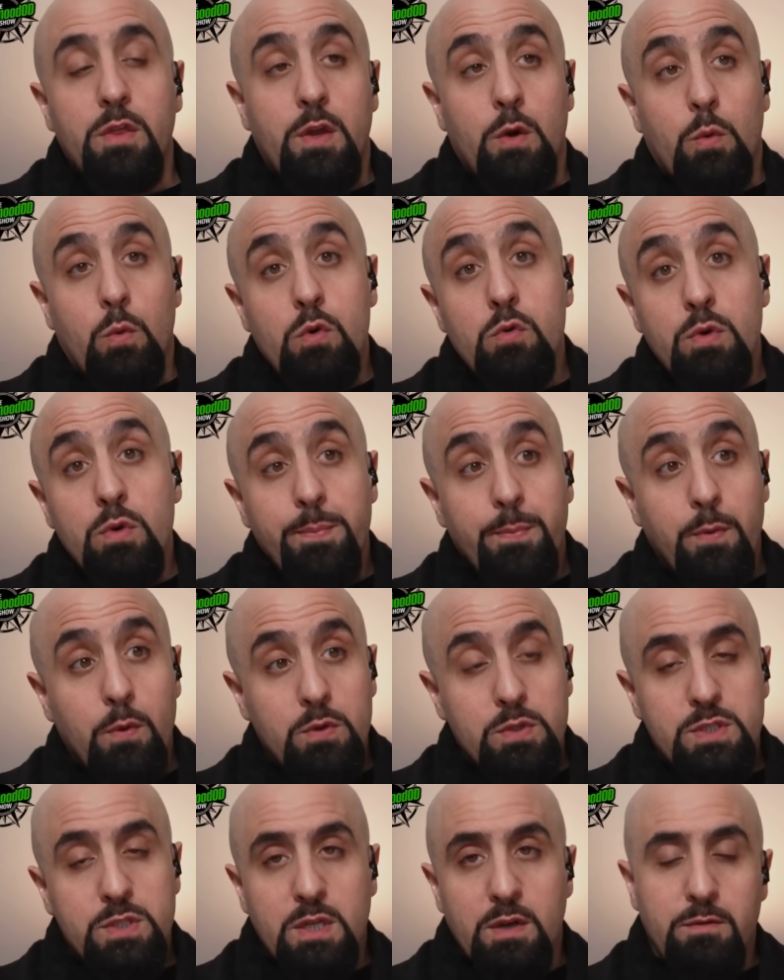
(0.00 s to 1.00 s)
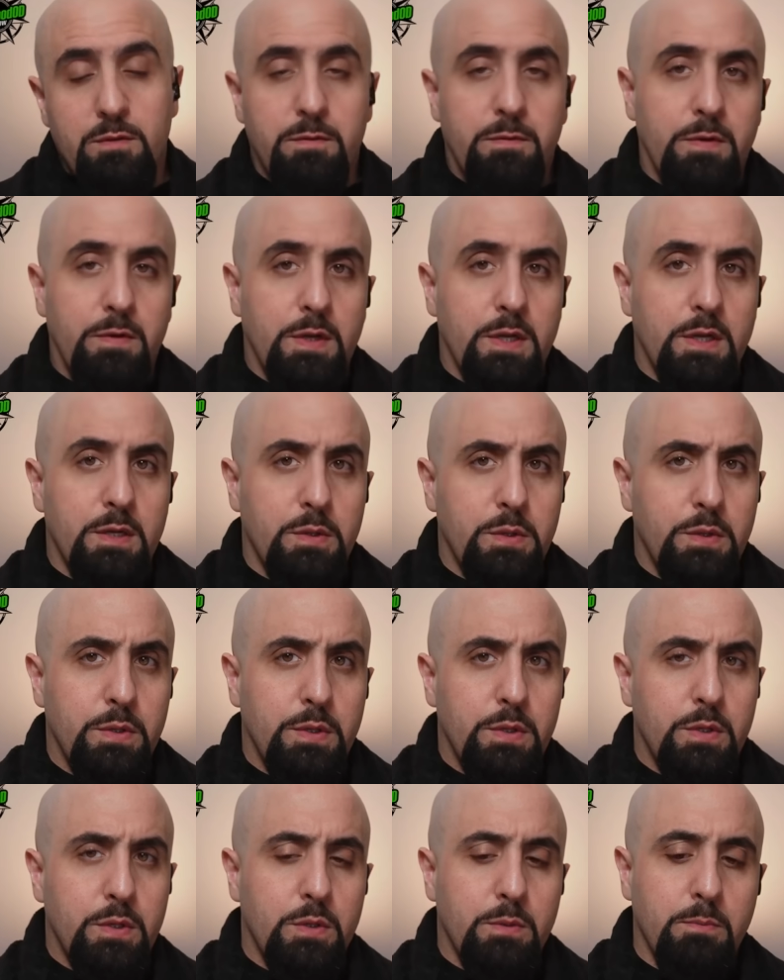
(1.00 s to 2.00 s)
There were reports of
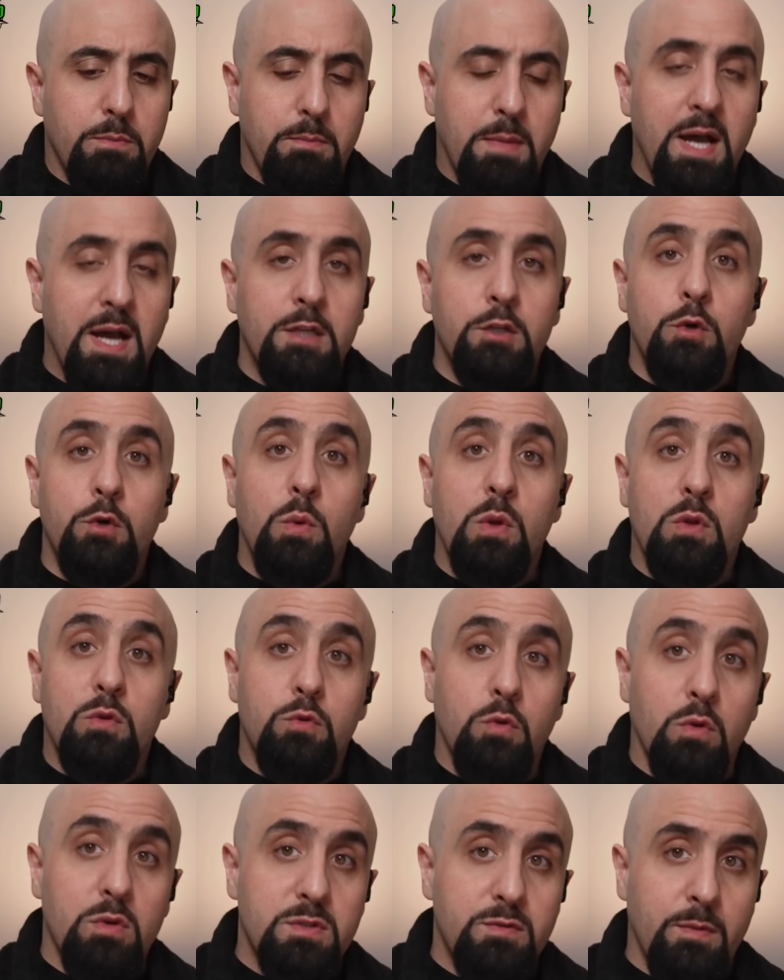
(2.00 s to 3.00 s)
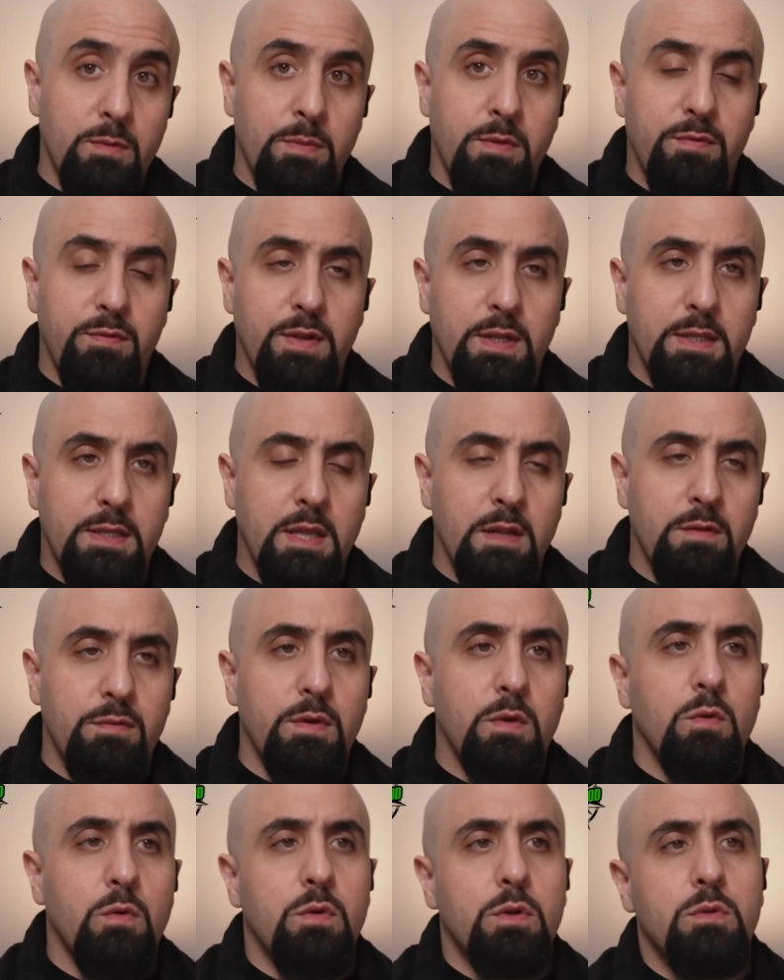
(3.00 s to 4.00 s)
minor withdrawals from the
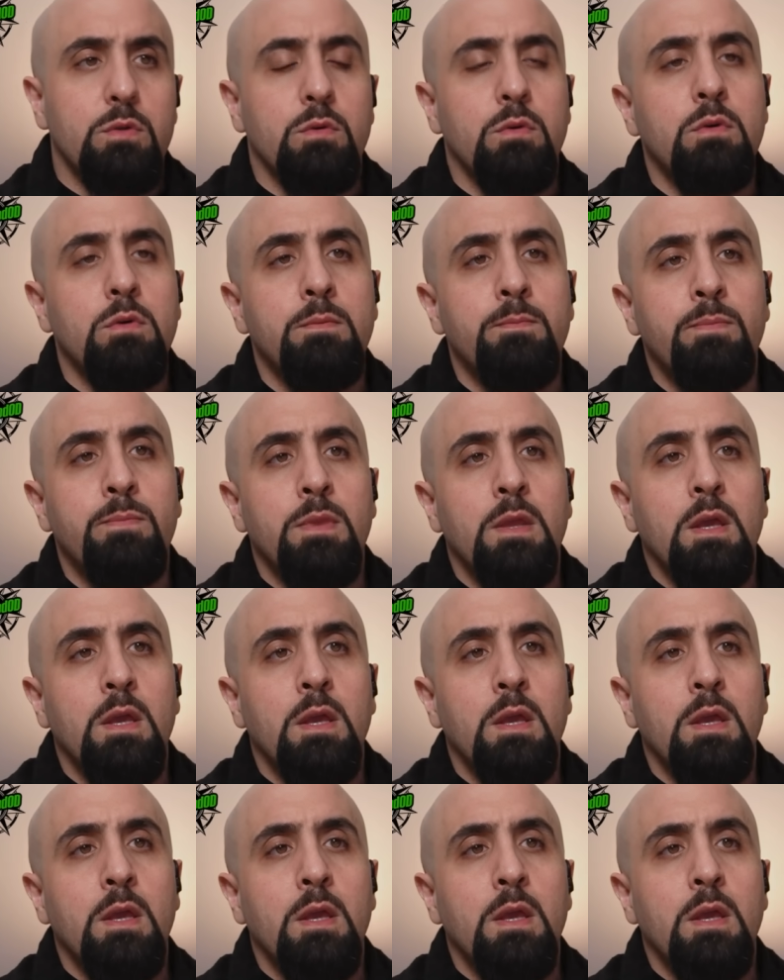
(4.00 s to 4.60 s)
Philadelphia corridor,